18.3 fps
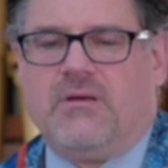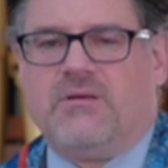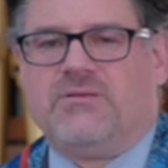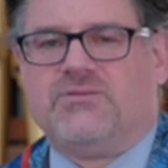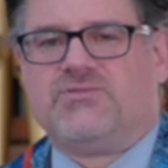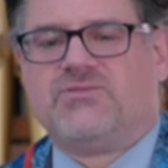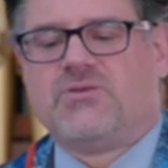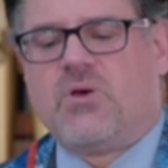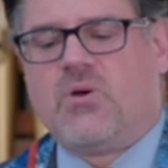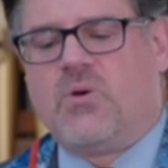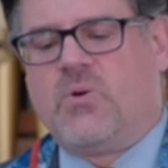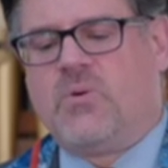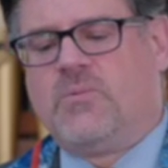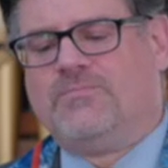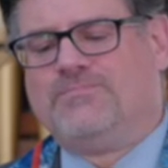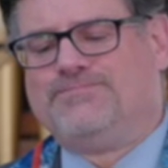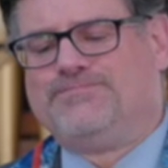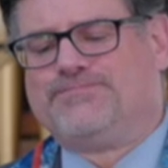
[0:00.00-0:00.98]

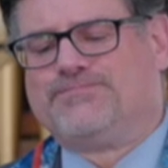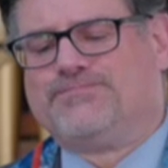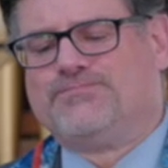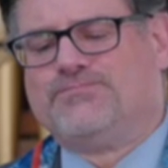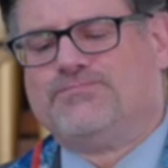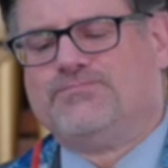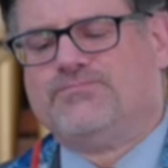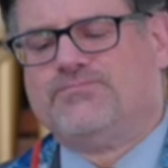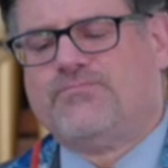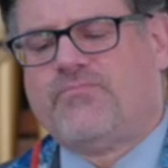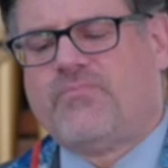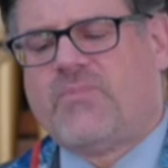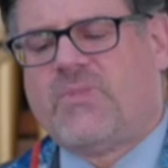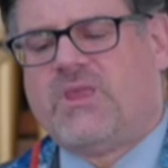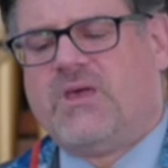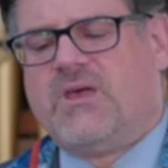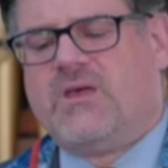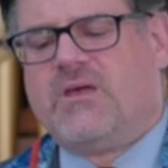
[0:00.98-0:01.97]
So,
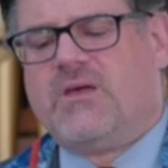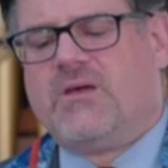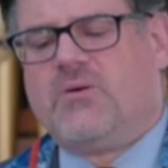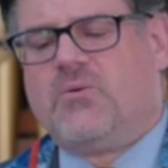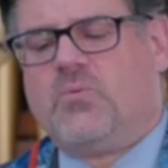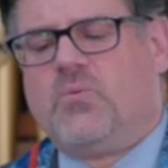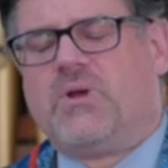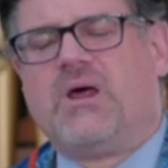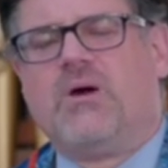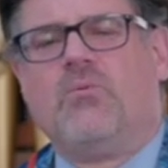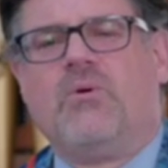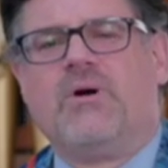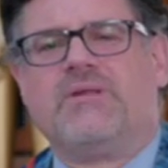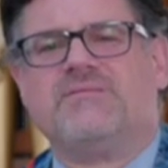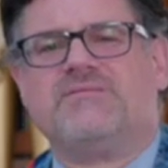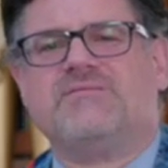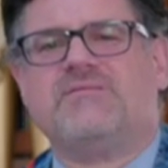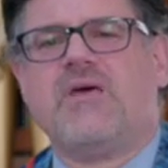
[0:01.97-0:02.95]
what I
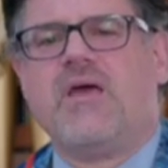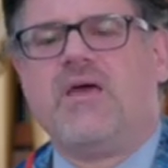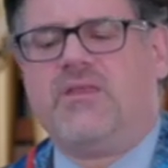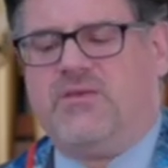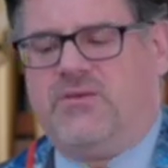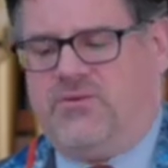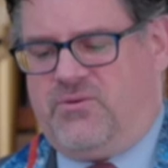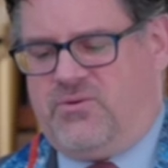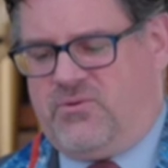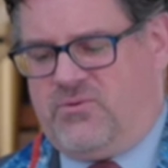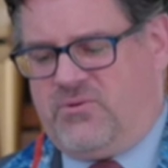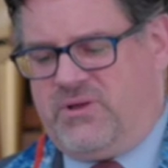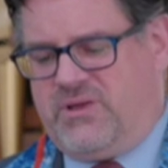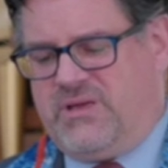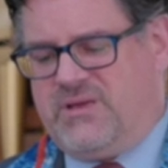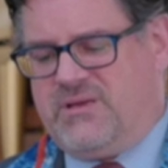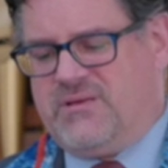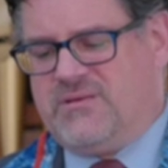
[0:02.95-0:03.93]
want to say to you
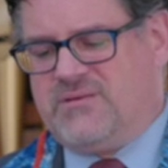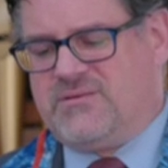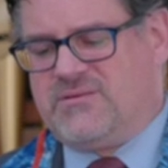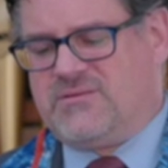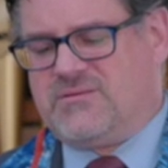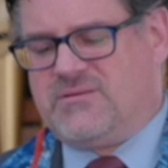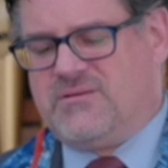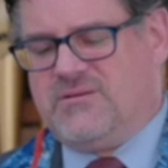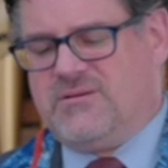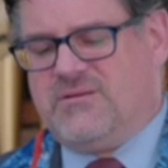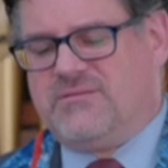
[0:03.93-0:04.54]
is